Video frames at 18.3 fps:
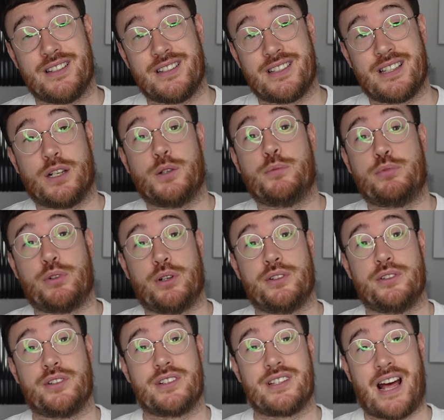that sell
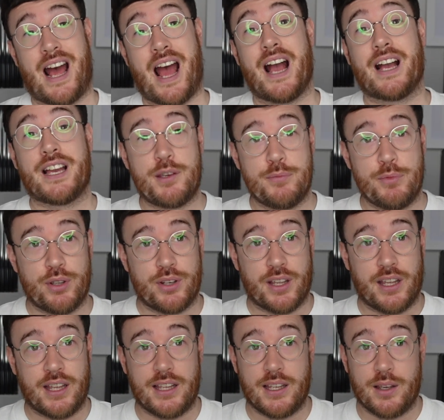products that our
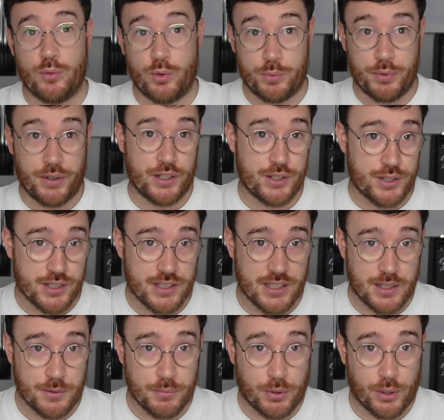community would be
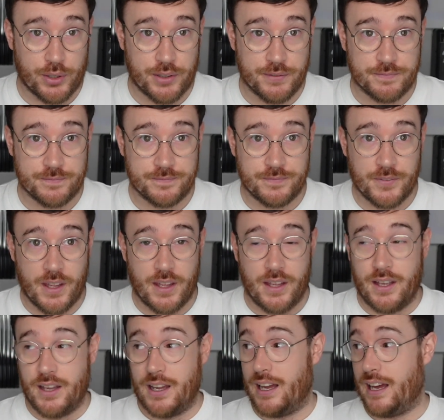interested in buying.
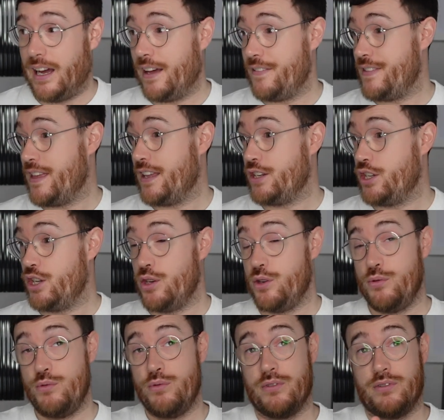And then
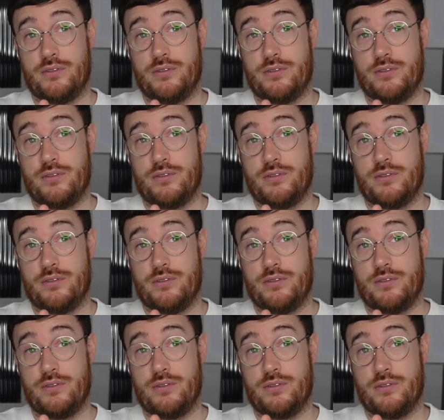you